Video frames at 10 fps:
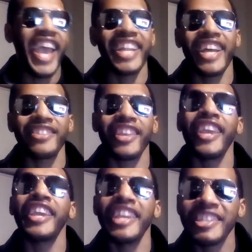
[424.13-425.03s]
And I
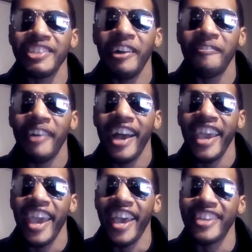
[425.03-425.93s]
say, it's up
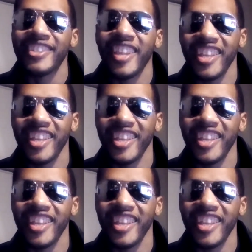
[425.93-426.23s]
my ass.